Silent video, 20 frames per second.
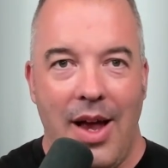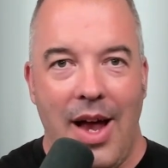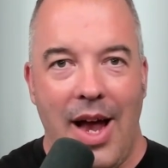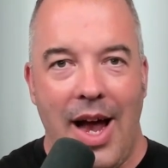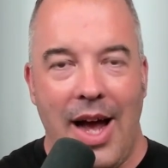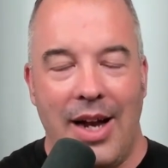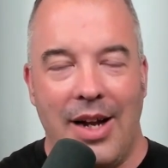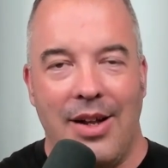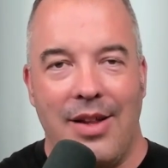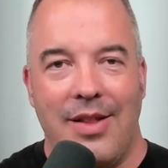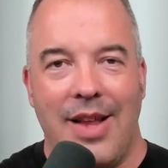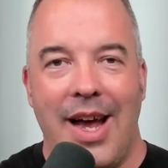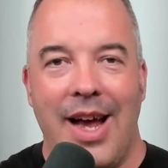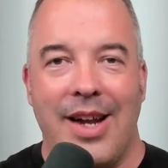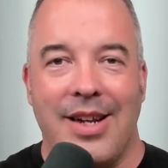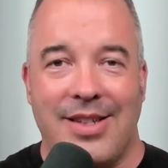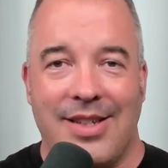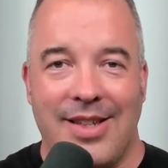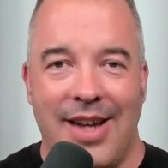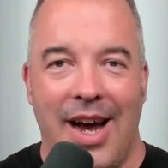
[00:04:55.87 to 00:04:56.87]
And they
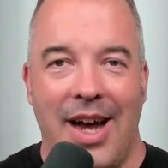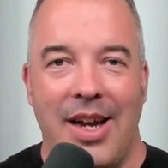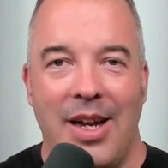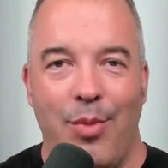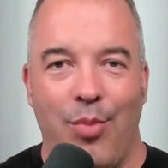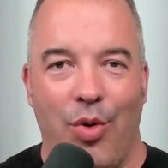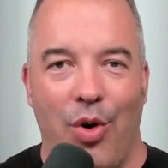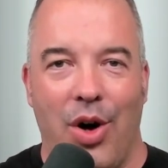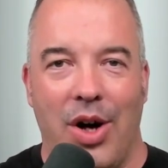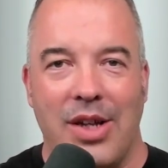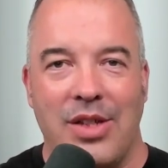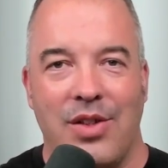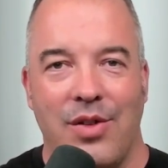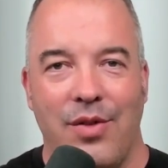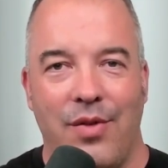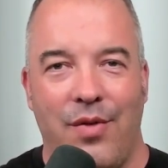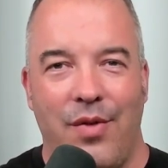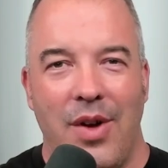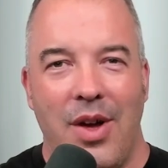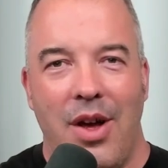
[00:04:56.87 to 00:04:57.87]
had a starting price
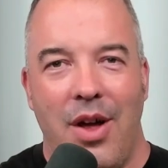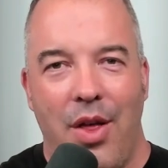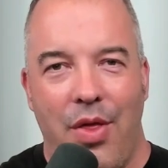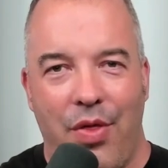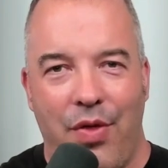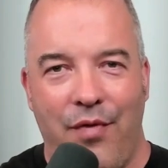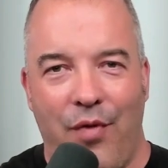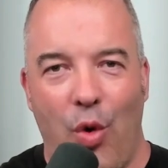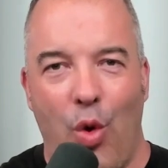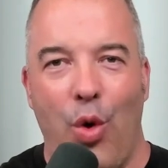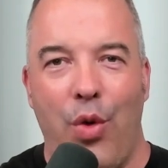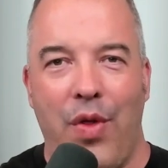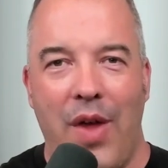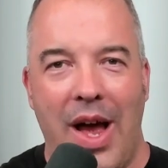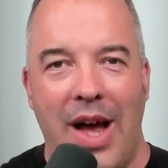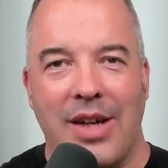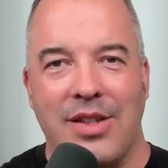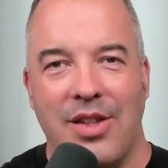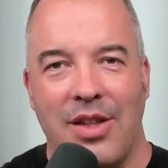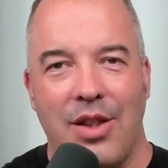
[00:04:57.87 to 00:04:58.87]
of
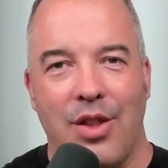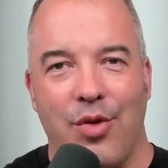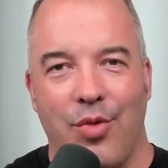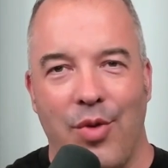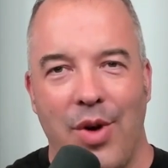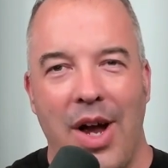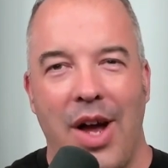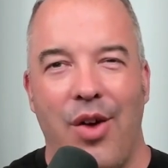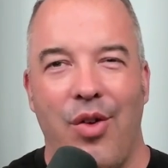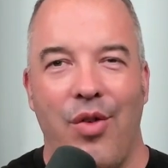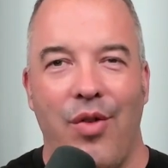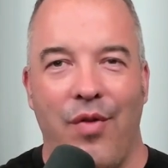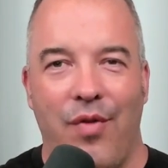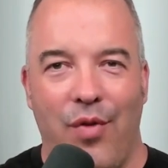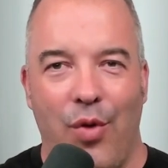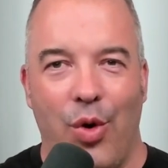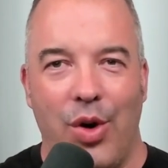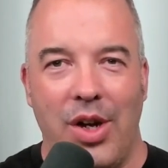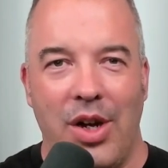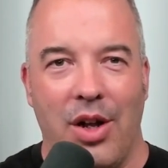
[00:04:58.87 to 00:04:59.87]
$4,340
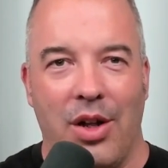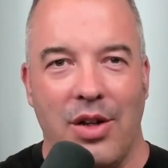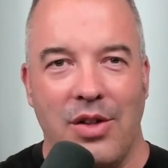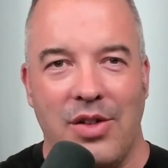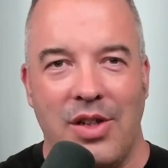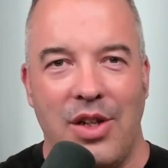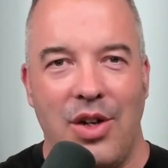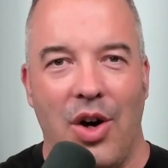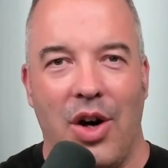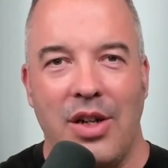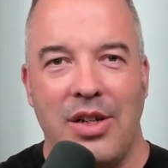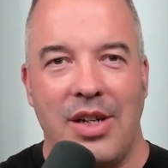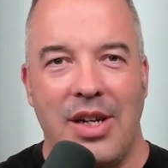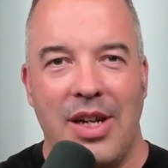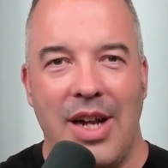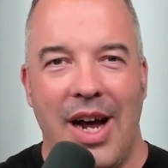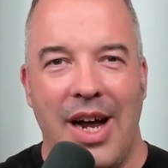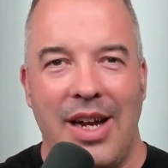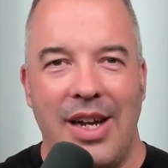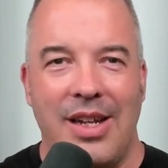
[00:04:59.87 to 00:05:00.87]
in
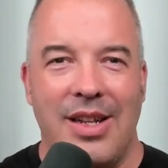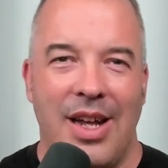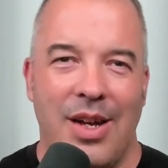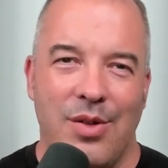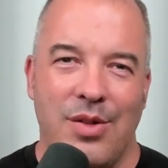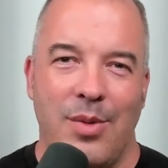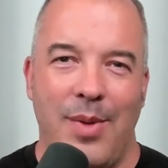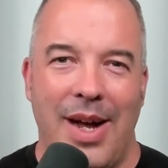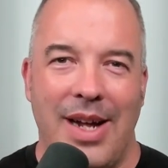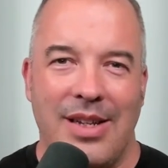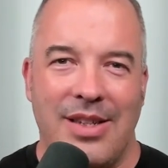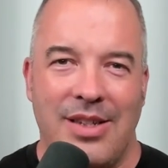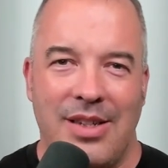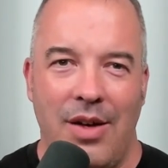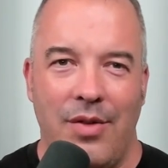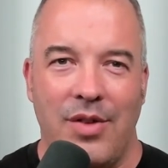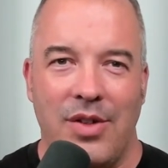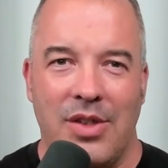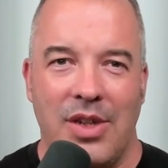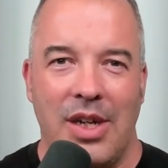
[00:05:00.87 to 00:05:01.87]
1980, and that was about
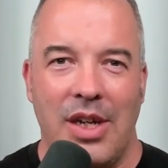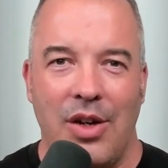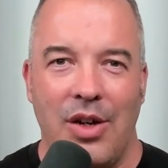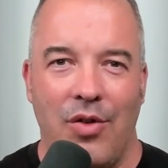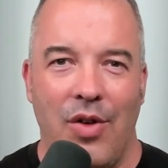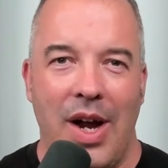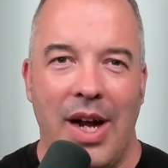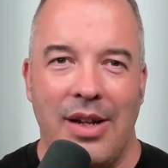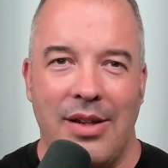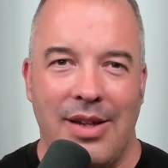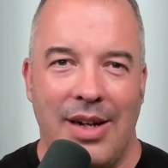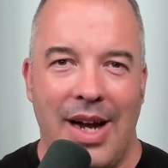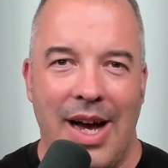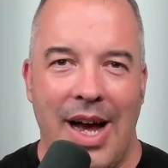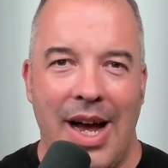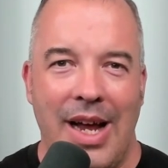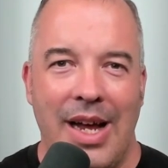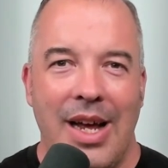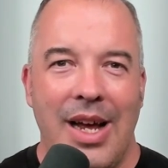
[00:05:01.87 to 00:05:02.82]
17 grand today.